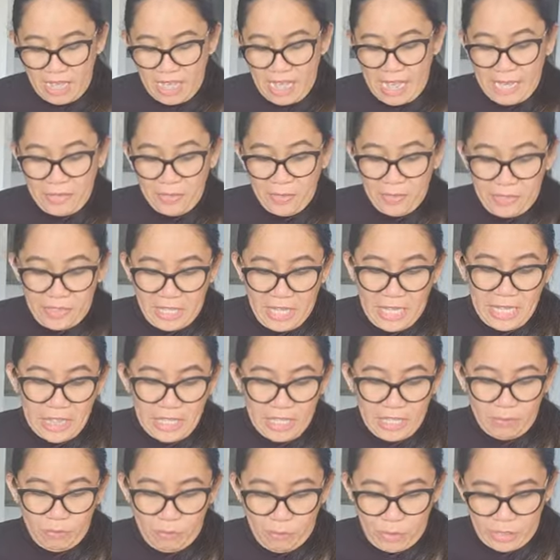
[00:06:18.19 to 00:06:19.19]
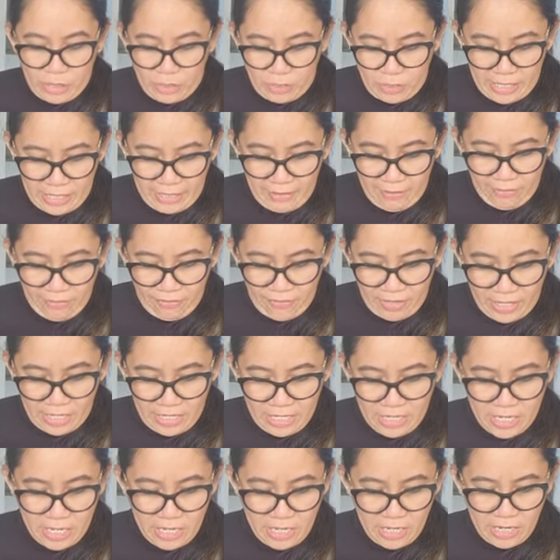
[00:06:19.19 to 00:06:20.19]
I think that what you can fit
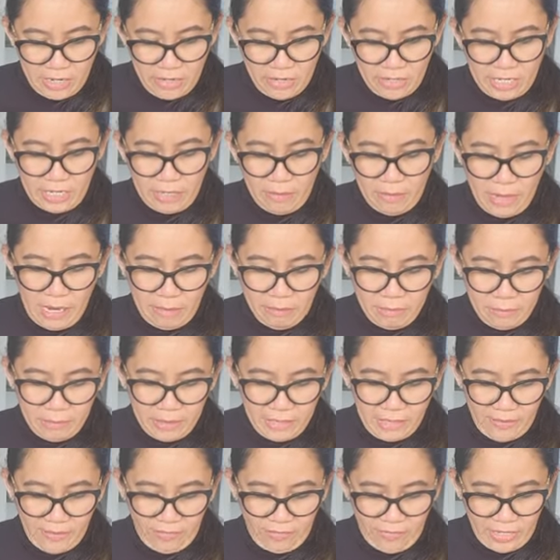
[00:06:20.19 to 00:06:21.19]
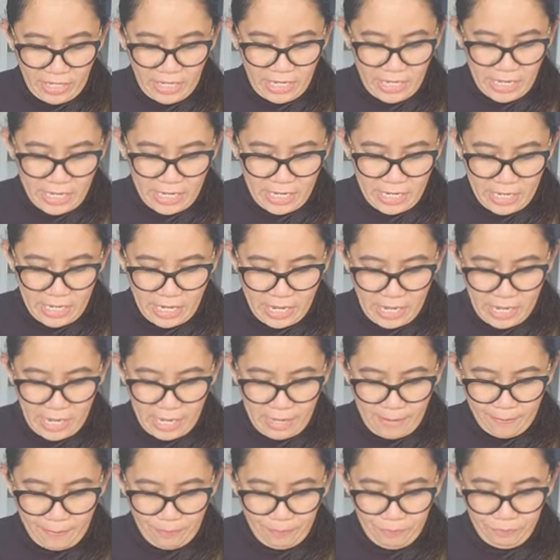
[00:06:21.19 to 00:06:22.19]
in here, you can probably fit in,
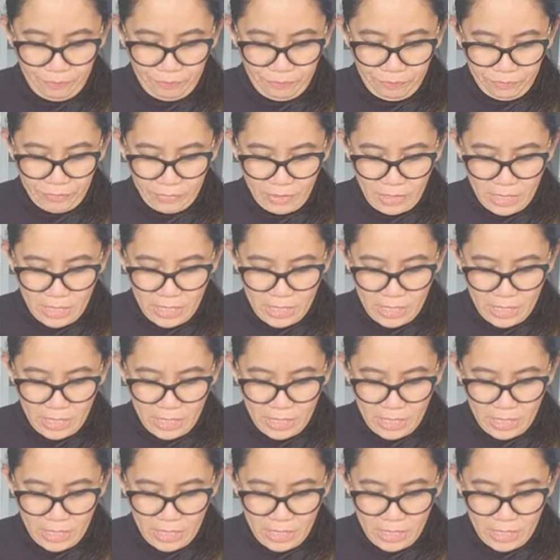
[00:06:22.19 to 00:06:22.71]
um,